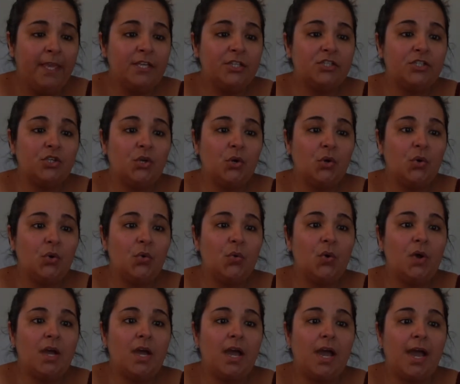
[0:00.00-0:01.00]
So
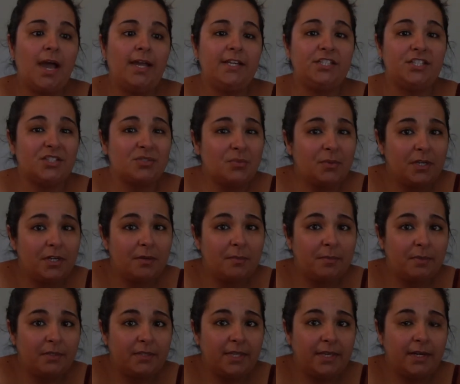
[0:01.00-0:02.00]
I just wanted to
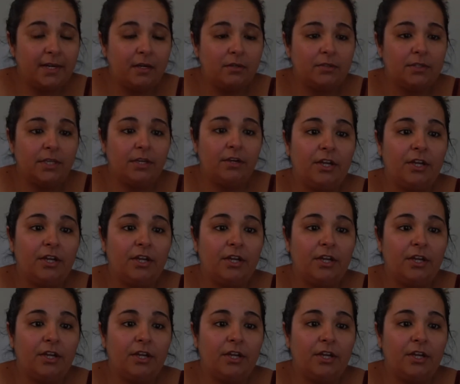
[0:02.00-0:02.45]
put that out